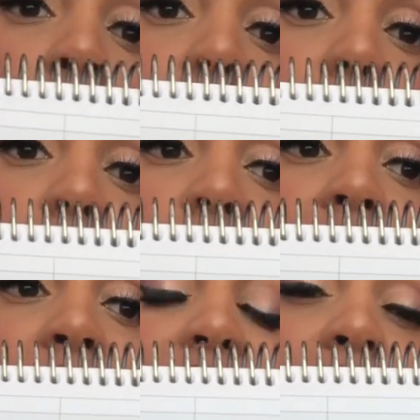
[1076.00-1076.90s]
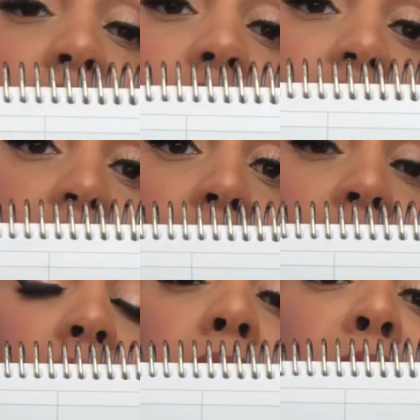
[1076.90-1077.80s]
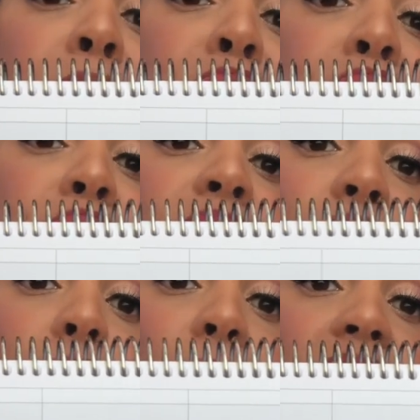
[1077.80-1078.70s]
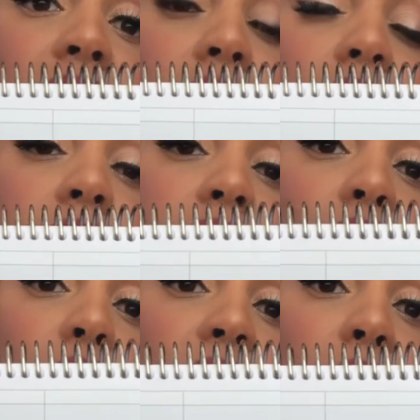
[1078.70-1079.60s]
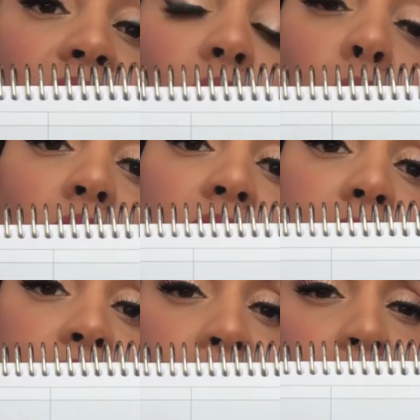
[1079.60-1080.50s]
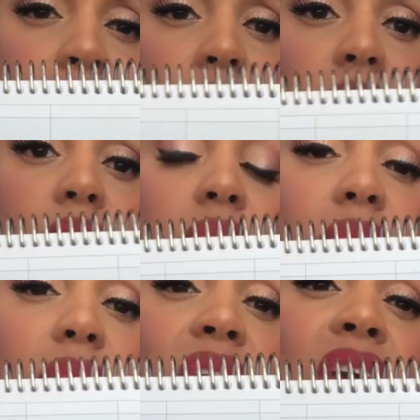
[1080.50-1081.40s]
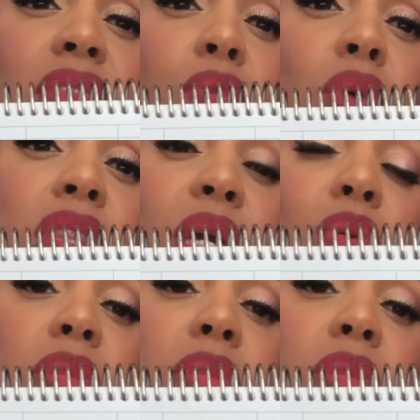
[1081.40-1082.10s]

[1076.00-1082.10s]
you would just obviously list like the week. So like week 1, and then what they would be